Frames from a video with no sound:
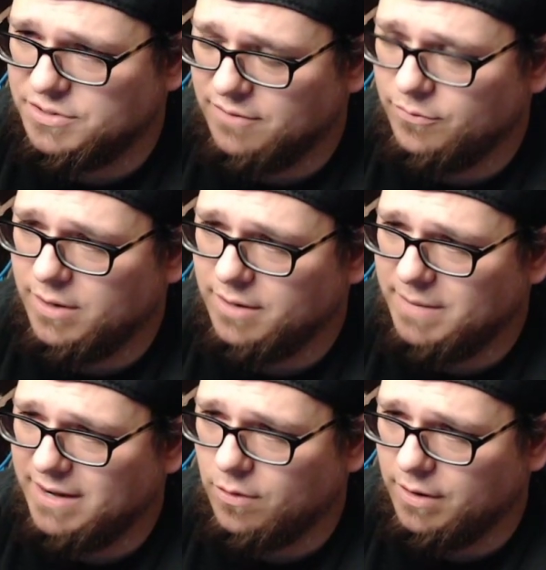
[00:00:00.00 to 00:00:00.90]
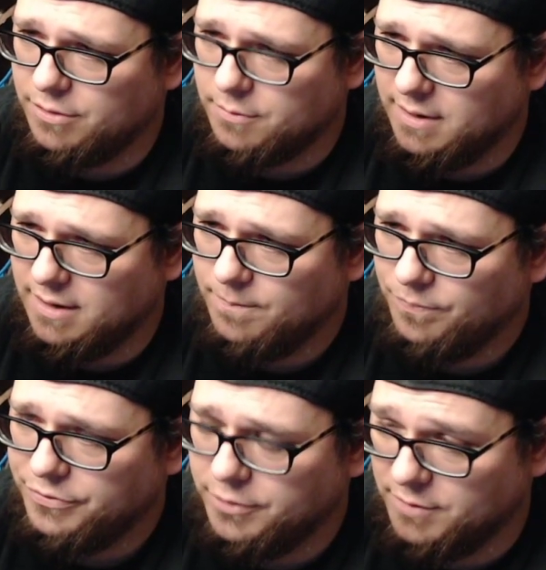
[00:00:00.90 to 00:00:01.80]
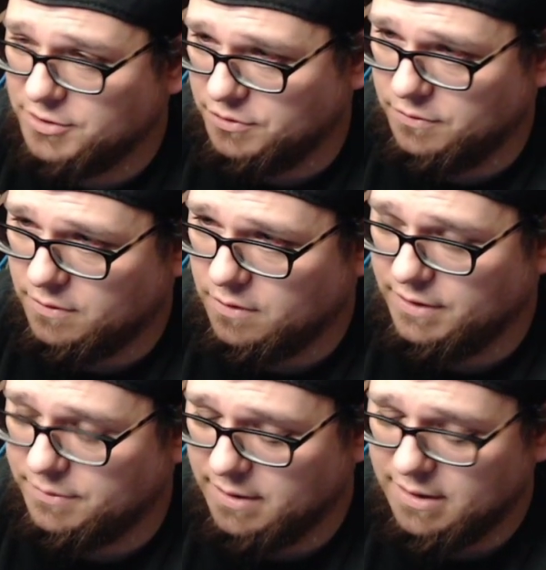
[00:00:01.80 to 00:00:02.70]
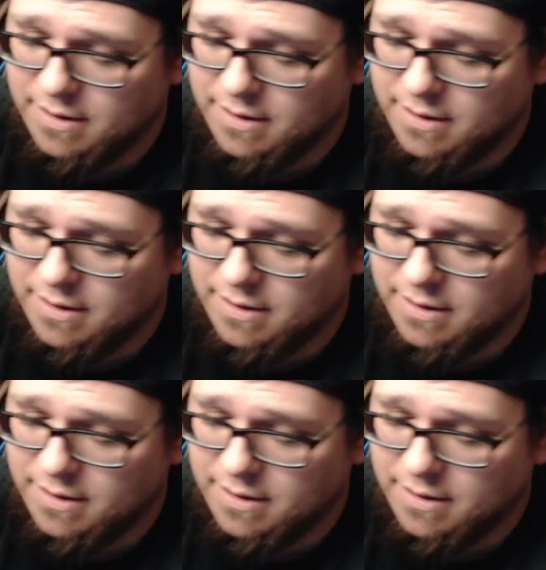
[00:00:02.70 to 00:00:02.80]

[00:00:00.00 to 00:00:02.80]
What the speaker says: of what made RE3, the original RE3.